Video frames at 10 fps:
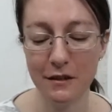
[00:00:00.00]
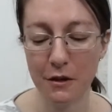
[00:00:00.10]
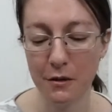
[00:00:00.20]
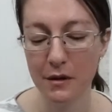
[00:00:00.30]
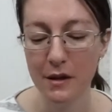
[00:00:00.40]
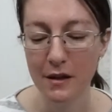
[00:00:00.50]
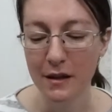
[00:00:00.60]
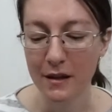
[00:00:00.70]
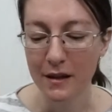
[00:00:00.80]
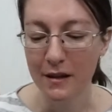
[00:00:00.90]
So
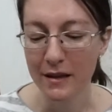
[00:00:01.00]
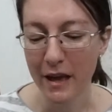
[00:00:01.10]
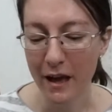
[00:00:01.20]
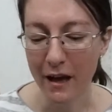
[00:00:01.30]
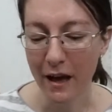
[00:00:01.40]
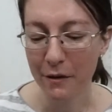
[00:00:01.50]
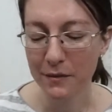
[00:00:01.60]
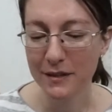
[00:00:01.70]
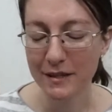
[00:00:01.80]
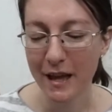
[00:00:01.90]
yeah, I
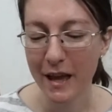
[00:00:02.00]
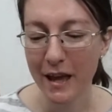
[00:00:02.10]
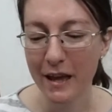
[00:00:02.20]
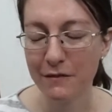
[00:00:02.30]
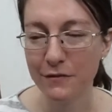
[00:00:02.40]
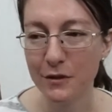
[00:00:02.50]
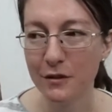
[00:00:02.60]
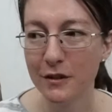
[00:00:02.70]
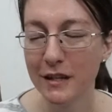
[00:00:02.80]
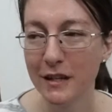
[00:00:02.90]
would say if you're
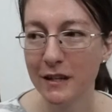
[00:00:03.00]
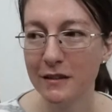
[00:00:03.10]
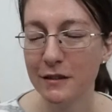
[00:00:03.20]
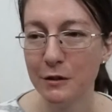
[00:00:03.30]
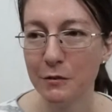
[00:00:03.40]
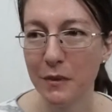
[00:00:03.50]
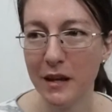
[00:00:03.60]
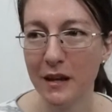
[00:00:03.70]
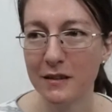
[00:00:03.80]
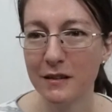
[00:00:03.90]
looking to
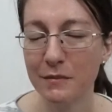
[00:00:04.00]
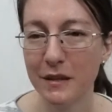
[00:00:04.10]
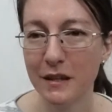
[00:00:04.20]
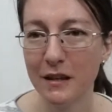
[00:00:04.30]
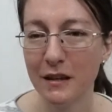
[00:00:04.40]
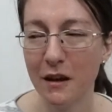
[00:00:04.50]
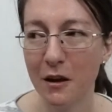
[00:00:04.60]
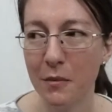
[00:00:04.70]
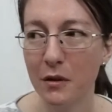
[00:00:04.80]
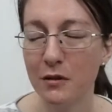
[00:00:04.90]
make something
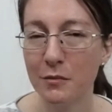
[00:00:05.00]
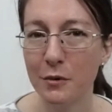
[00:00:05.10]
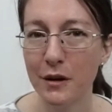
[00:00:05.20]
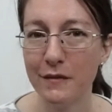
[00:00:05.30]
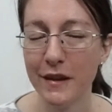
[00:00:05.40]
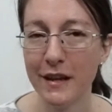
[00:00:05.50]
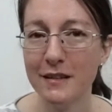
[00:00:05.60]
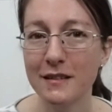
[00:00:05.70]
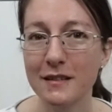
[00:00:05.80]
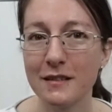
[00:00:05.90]
a little more
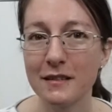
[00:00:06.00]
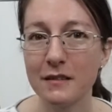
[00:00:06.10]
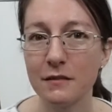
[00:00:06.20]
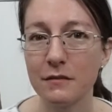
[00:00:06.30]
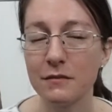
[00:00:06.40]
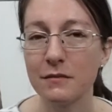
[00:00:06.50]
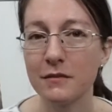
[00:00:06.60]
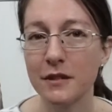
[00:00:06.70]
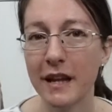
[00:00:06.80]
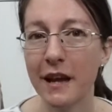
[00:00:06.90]
advanced,
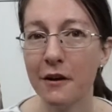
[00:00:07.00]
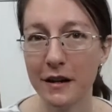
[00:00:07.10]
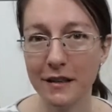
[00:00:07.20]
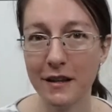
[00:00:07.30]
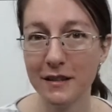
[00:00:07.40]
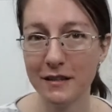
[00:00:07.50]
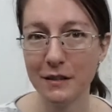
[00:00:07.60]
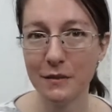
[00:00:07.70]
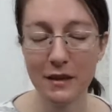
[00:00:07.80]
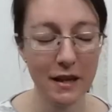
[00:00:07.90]
check out Grainline and see
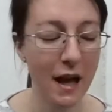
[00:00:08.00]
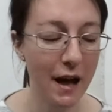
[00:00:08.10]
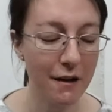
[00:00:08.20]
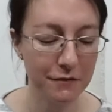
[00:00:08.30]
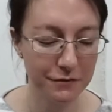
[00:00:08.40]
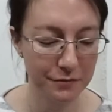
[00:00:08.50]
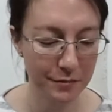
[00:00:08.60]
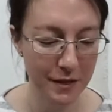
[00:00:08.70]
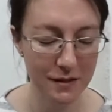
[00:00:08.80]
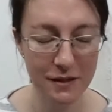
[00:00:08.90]
what they have
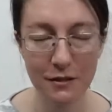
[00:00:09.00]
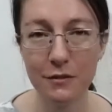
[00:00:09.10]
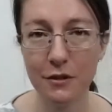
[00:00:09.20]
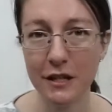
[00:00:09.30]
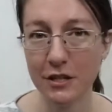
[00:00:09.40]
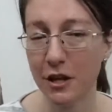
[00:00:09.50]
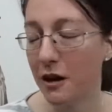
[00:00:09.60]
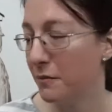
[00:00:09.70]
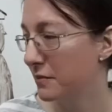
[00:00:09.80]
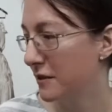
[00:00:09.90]
because they do a great
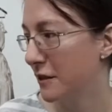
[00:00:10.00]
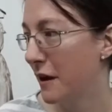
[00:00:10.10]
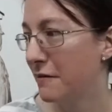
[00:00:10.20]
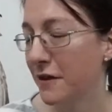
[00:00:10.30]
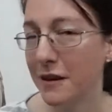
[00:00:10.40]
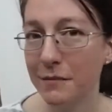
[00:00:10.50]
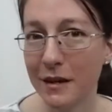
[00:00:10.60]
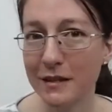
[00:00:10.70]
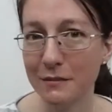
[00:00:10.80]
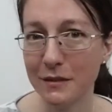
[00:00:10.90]
job. So I'm very
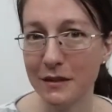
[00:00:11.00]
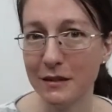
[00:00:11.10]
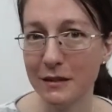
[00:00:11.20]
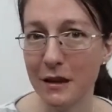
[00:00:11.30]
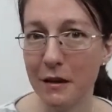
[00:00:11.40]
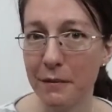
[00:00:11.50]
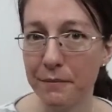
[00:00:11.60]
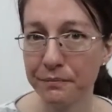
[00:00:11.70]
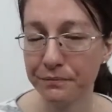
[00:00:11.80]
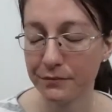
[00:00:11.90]
impressed with this
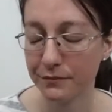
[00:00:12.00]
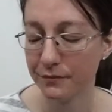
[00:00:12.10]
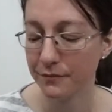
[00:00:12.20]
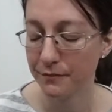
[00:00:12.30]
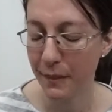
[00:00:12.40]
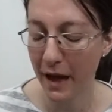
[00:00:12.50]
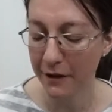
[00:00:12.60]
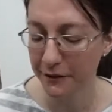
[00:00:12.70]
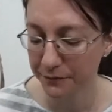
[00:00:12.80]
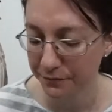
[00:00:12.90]

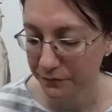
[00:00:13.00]
pattern.